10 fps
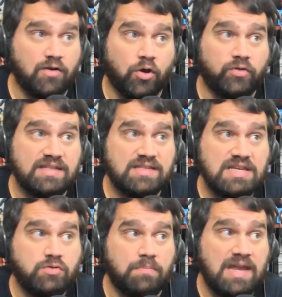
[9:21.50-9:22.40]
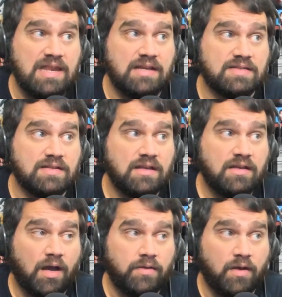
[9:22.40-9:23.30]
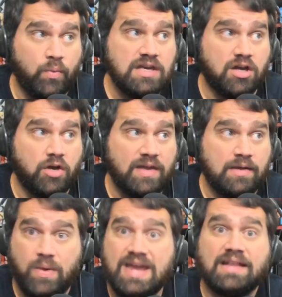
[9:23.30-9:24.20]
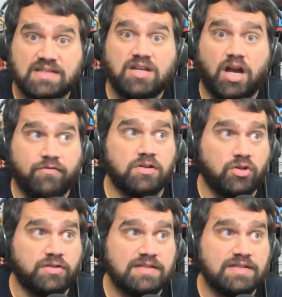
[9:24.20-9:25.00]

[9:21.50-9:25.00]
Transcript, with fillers: Uh, they're holding secret meetings. A week ago, they we got this covered.